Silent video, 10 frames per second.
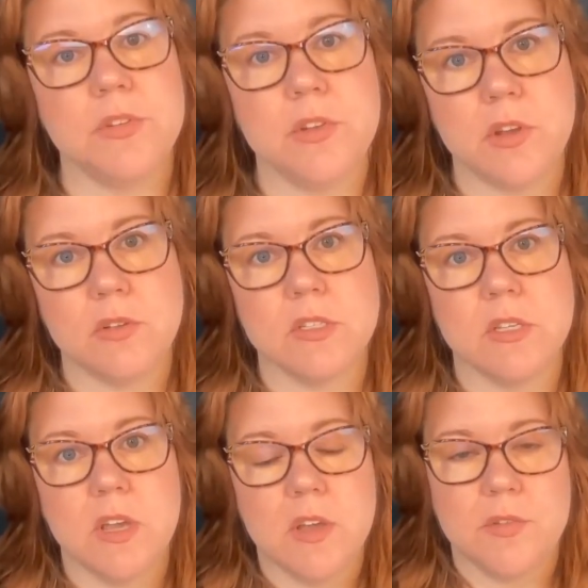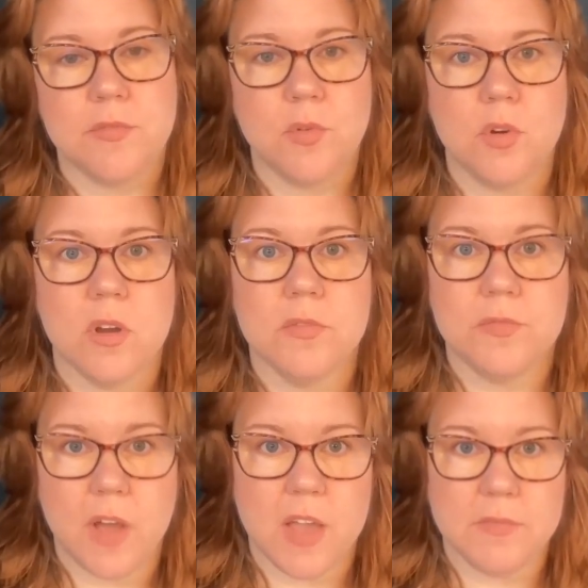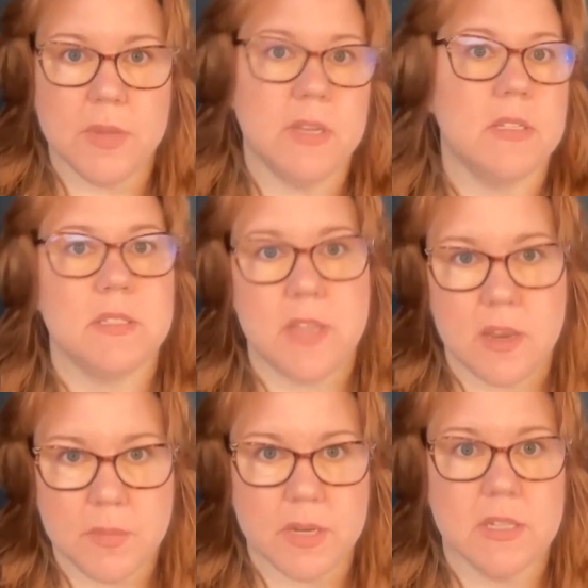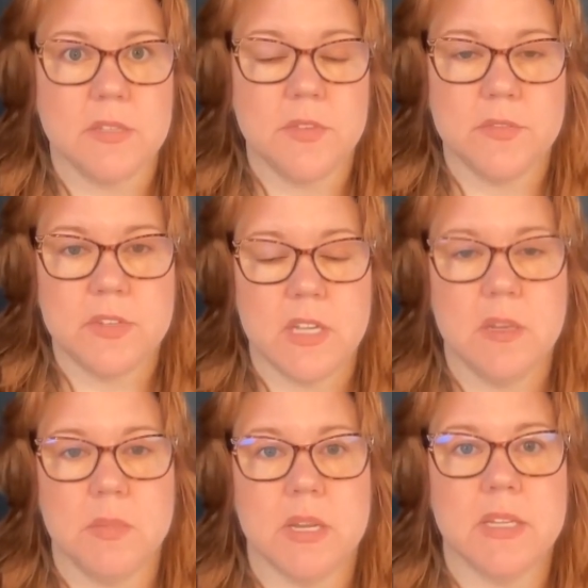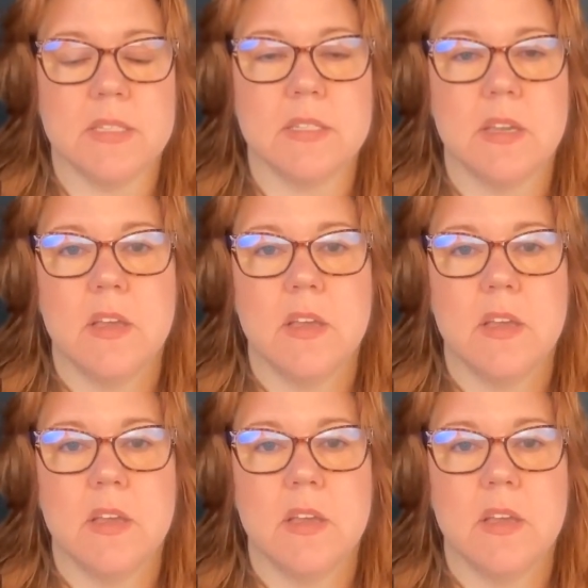your notes for 5 minutes, 10 minutes, 15 minutes.